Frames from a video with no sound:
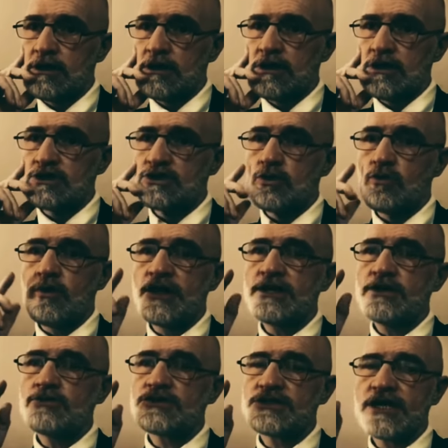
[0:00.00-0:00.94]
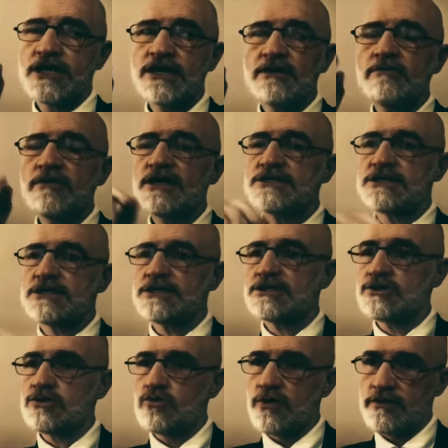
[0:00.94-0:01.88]
So when you send the message
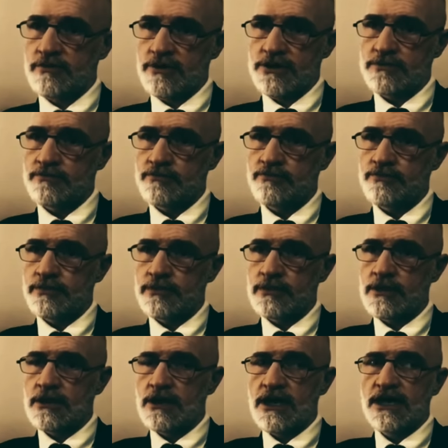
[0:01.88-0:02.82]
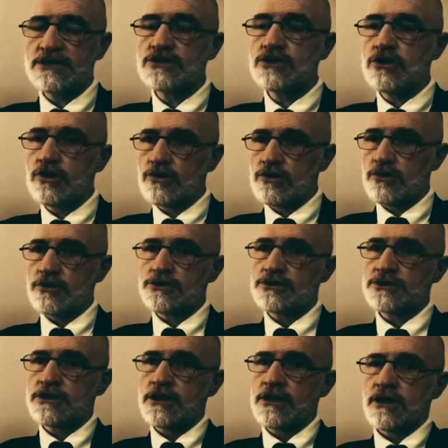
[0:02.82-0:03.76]
to women and to
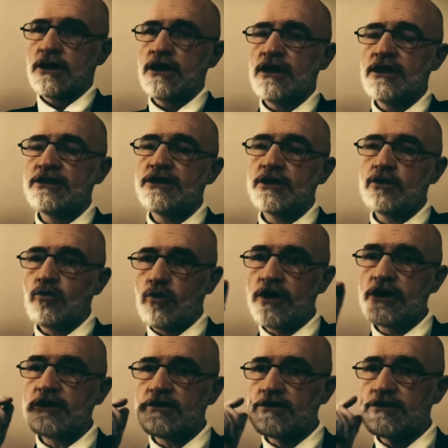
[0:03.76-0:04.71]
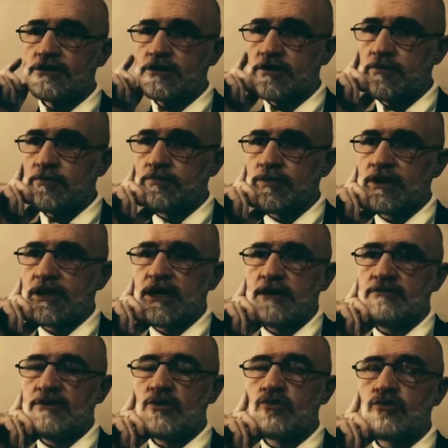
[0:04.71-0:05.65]
girls that wealth can
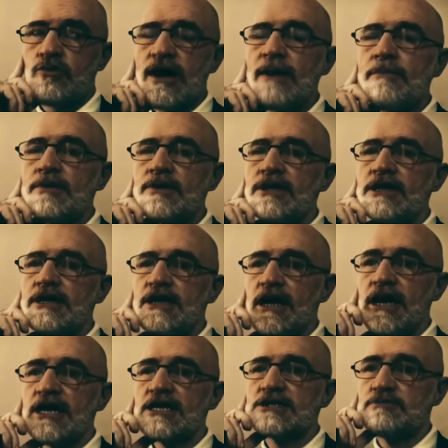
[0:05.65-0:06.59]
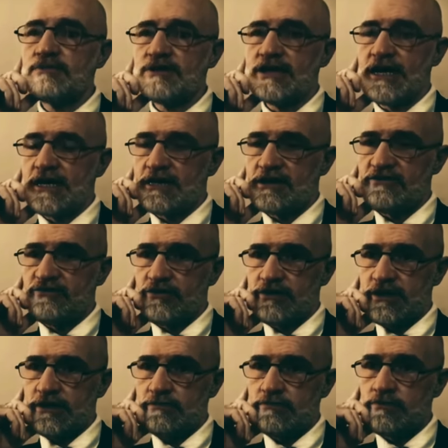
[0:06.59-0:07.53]
be rapidly expedited for
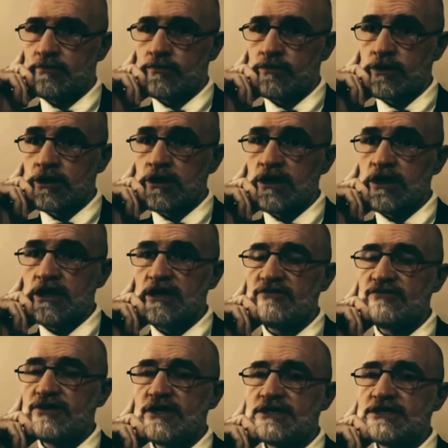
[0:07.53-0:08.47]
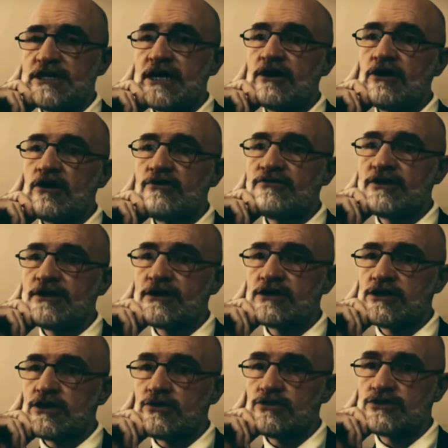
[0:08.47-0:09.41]
them if they take off their
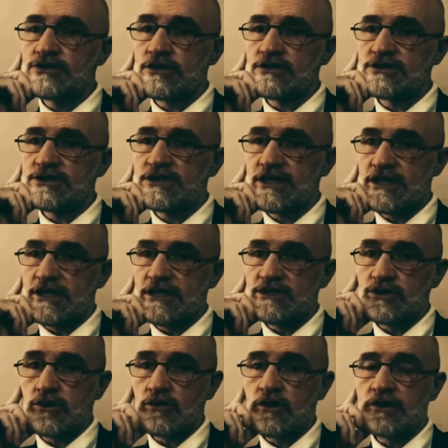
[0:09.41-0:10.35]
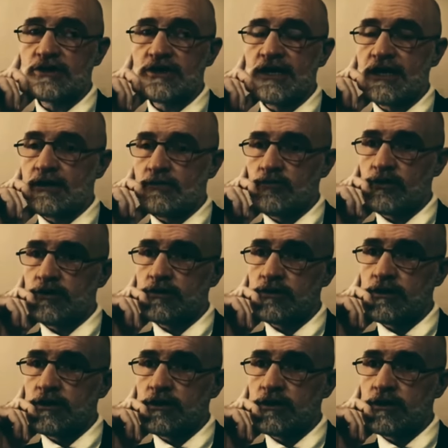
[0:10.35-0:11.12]
clothes on stage or on camera,